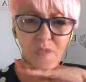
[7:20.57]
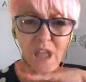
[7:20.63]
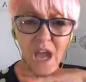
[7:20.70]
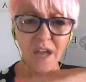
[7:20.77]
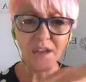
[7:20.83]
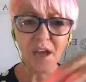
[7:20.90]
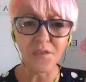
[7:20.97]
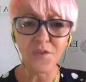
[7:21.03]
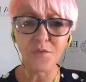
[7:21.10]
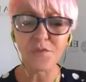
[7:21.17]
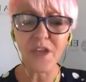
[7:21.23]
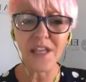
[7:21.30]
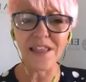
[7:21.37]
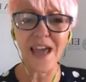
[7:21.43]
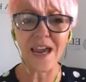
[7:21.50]
Another
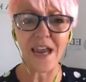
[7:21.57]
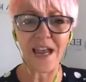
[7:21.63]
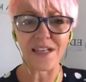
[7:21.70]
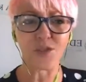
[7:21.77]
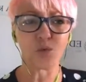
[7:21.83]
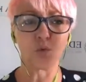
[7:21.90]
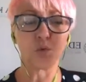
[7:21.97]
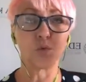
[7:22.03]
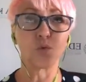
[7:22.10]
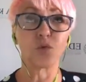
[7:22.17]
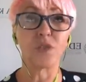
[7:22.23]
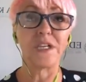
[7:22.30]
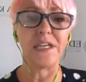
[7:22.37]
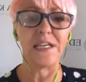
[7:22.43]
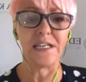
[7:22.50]
thing that has
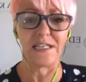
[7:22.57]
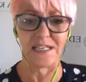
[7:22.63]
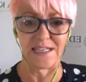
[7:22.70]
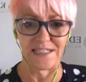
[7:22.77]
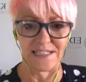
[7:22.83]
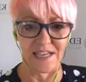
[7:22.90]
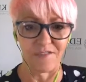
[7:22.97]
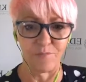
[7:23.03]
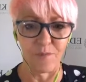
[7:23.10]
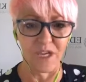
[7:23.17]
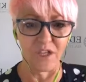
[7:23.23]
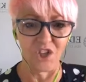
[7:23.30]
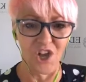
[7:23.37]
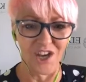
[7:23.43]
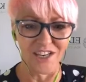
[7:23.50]
really saved me a
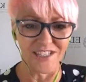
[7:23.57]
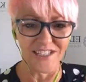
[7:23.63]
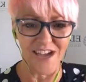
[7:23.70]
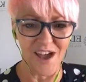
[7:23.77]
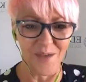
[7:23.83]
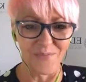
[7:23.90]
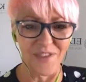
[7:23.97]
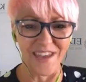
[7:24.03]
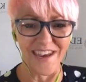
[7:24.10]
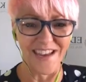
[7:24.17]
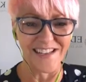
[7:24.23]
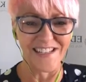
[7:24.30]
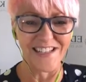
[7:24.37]
lot of time that I